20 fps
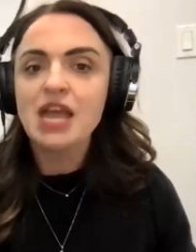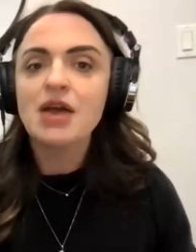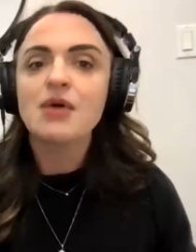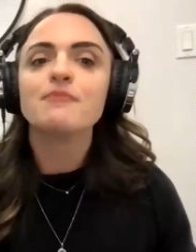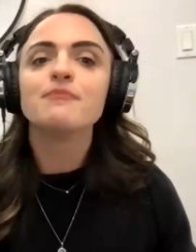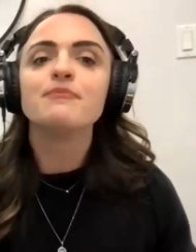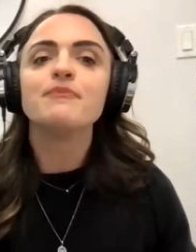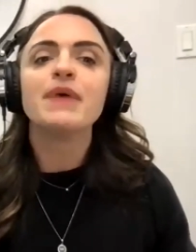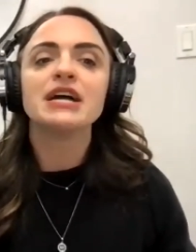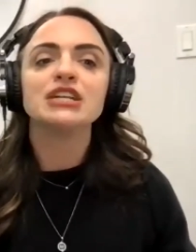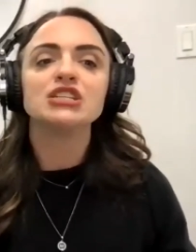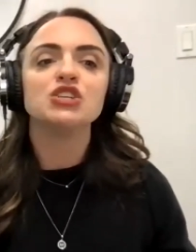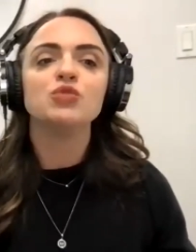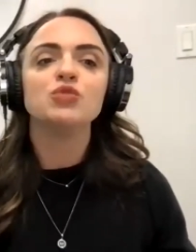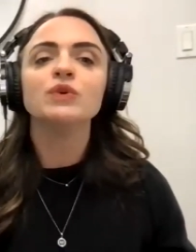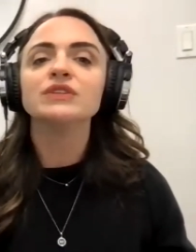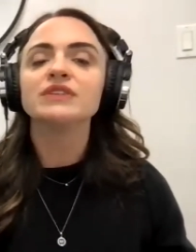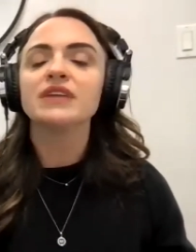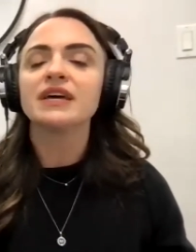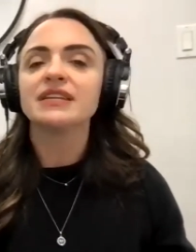but you
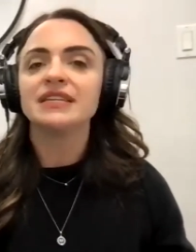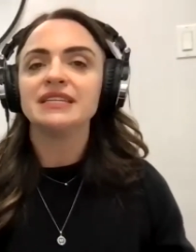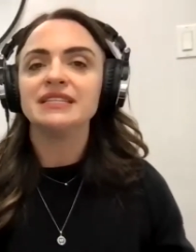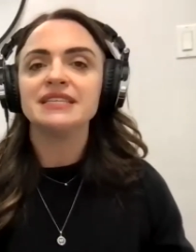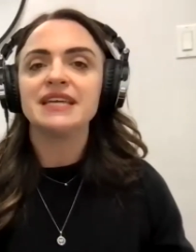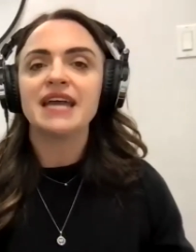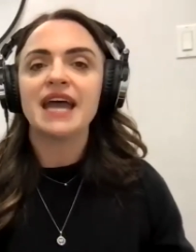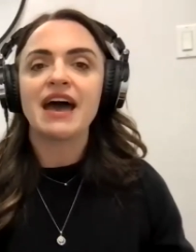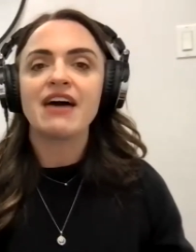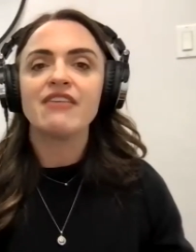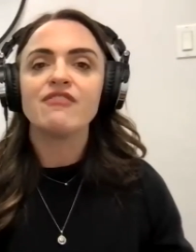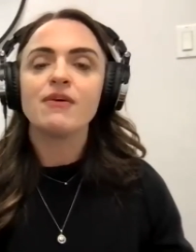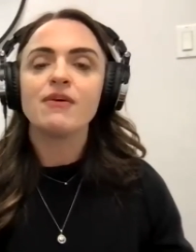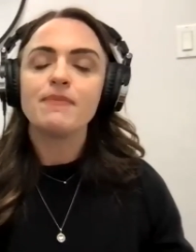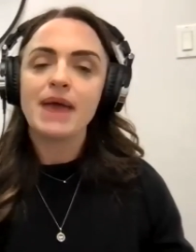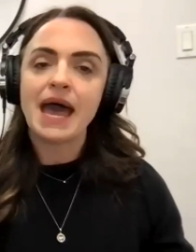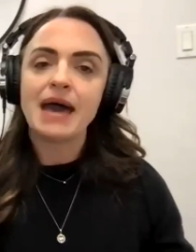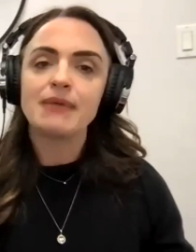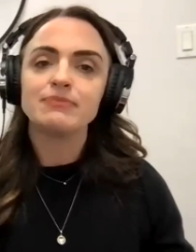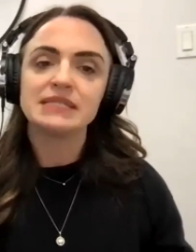will not need to have
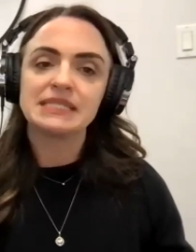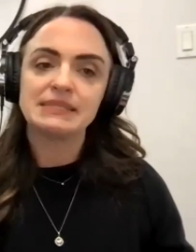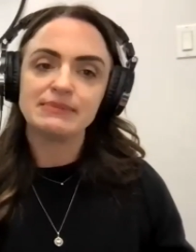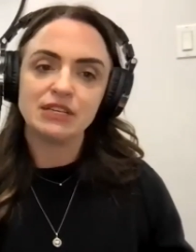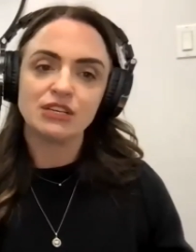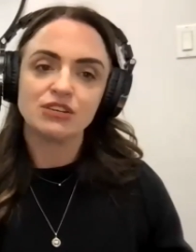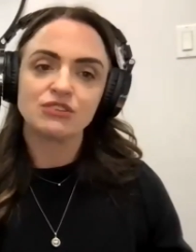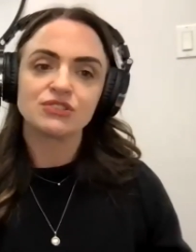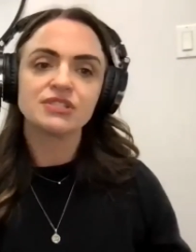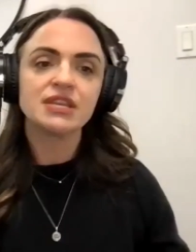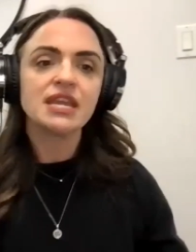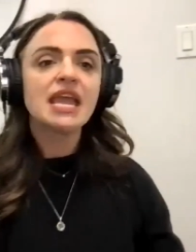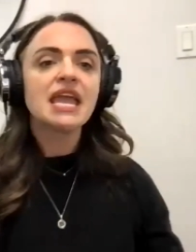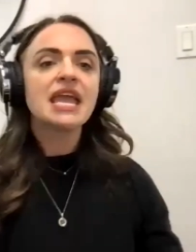pap smears.